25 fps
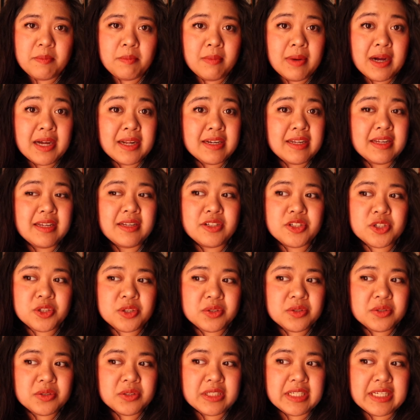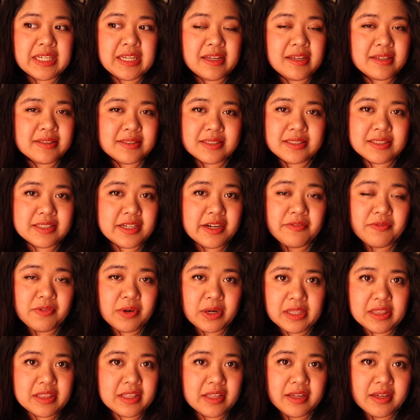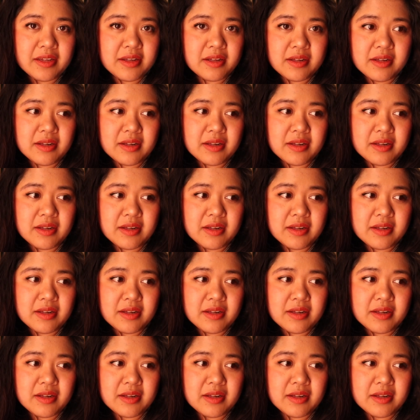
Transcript: Money truly isn't everything.